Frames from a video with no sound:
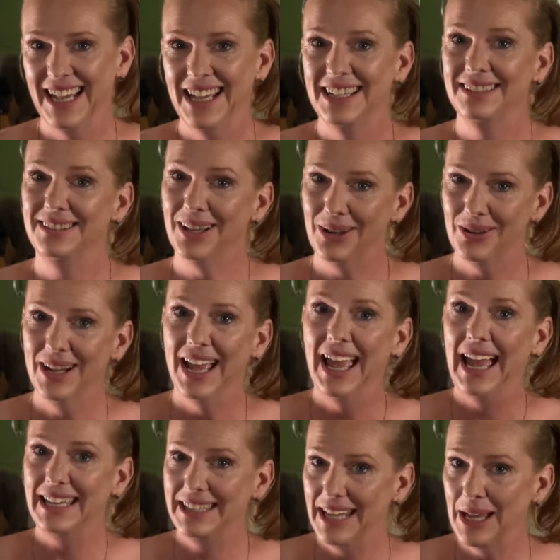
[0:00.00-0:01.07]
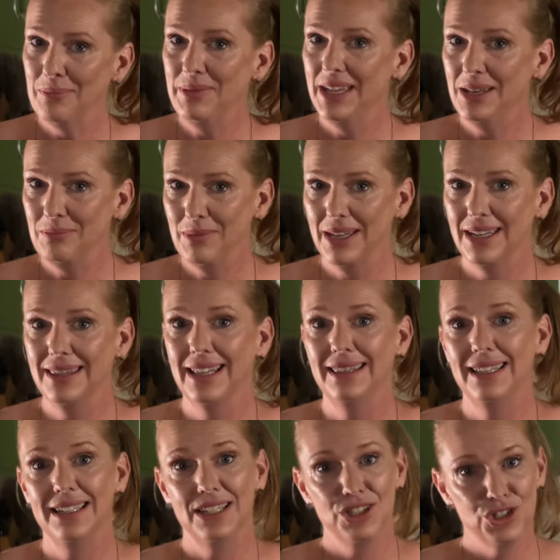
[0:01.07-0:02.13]
So at camp they admitted that
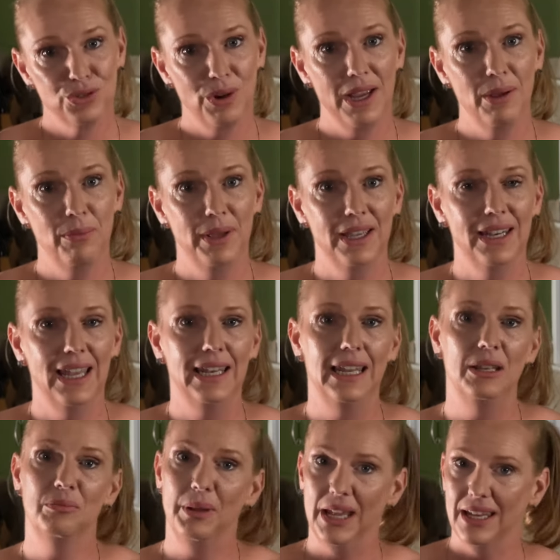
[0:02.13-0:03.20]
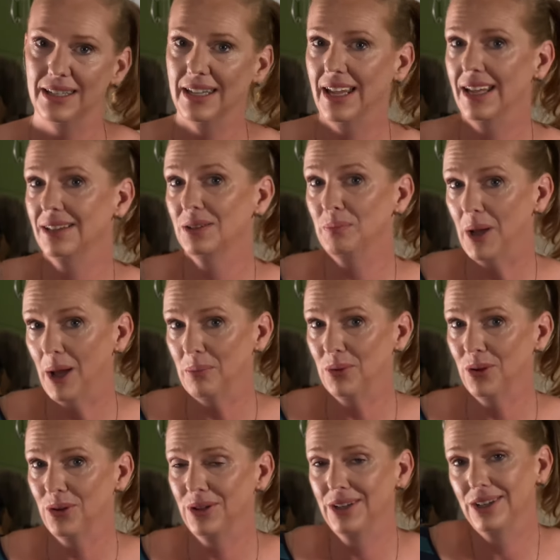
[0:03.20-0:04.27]
they did stray a bit and ate pancakes,
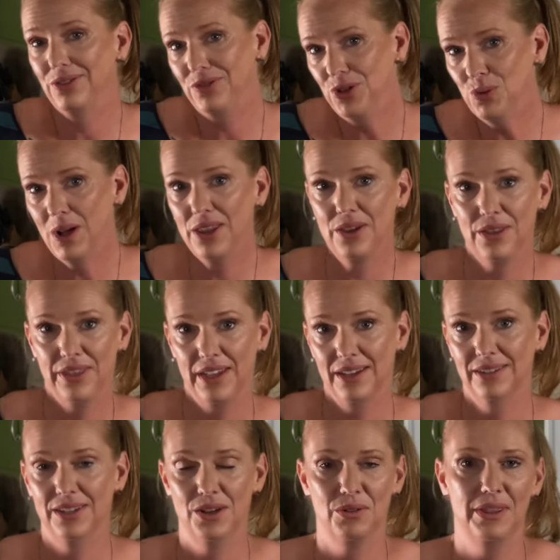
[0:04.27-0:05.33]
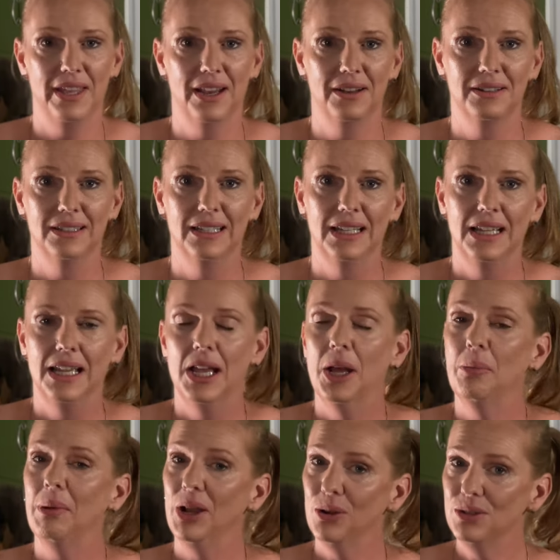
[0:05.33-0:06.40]
popcorn, and a few other things here and there.
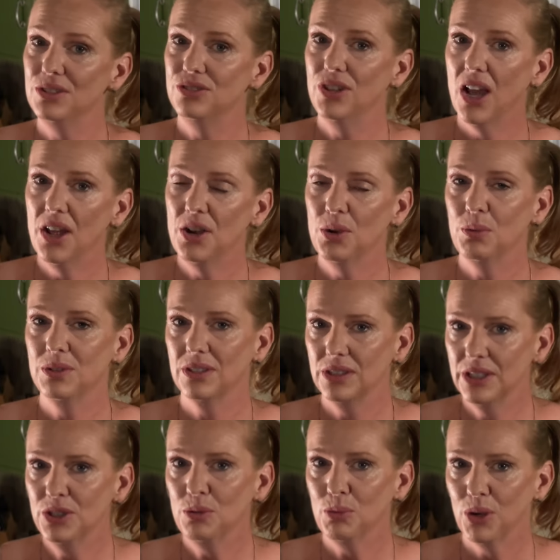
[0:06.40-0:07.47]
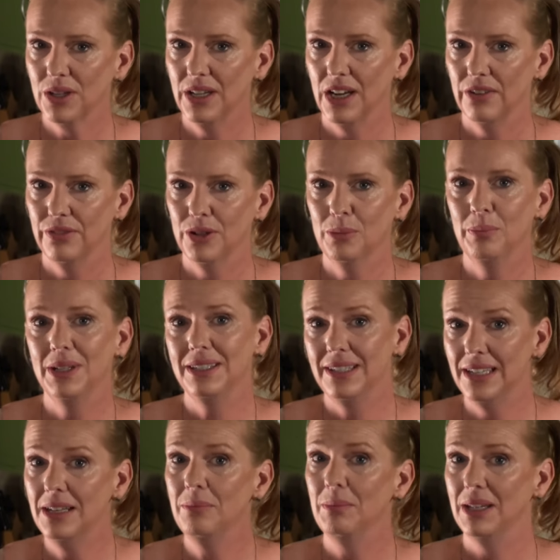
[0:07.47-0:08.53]
My oldest daughter was a little more careful but
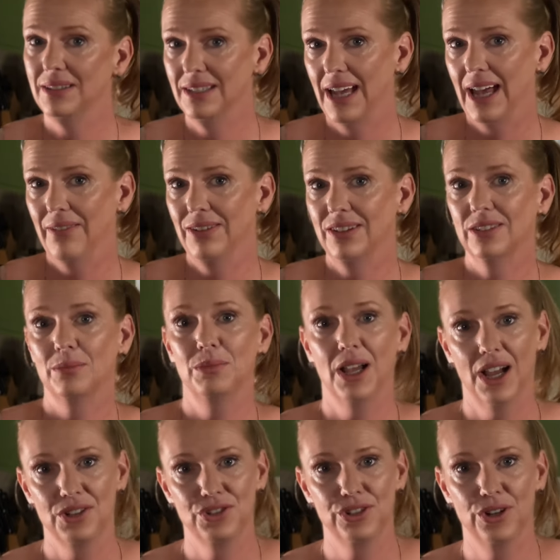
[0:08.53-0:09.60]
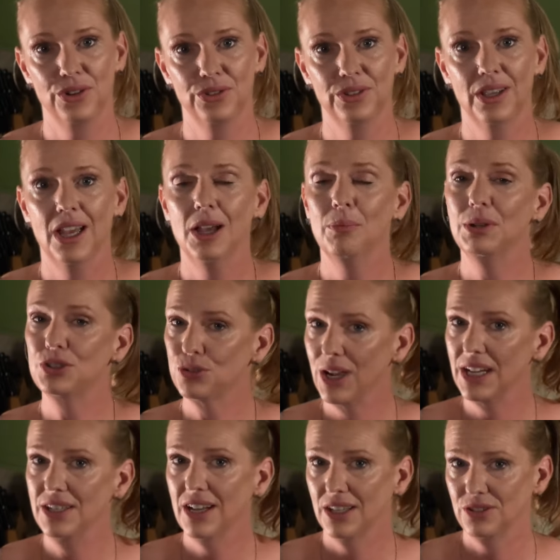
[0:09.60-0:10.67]
did admit to having some nachos but
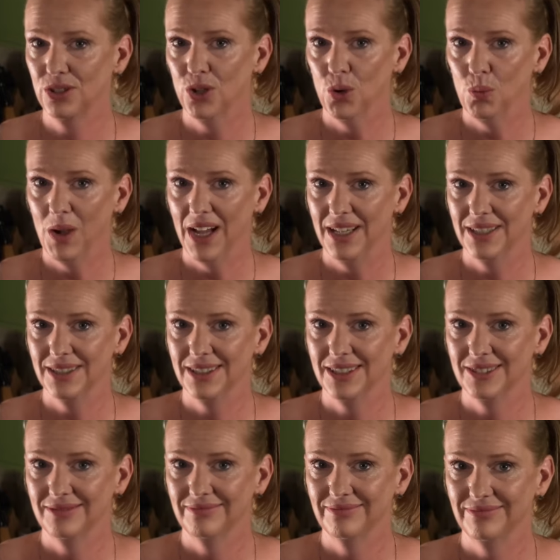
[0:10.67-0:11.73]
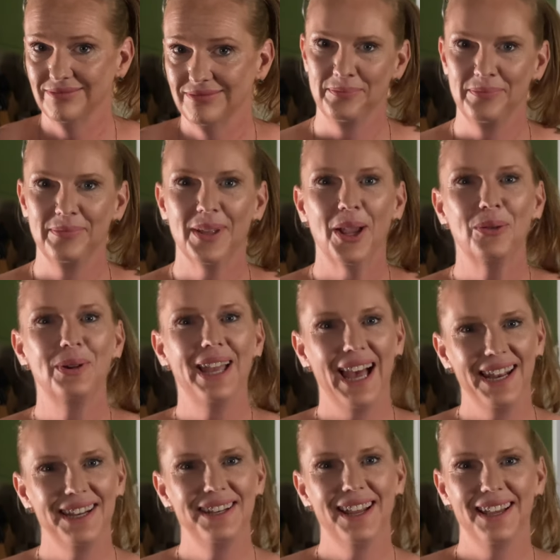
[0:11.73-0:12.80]
tried not to go wild. We
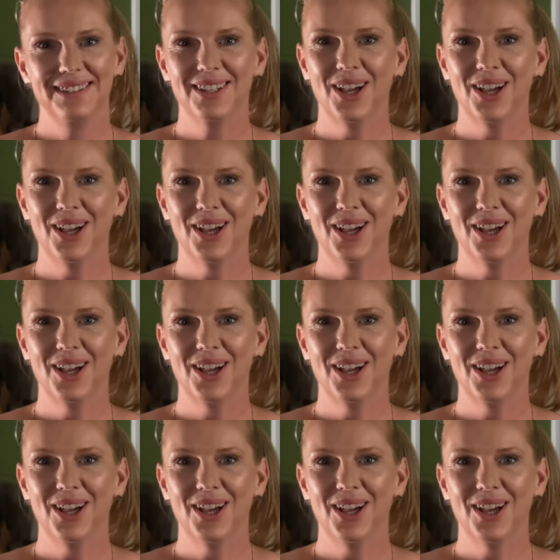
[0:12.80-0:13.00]
had a nice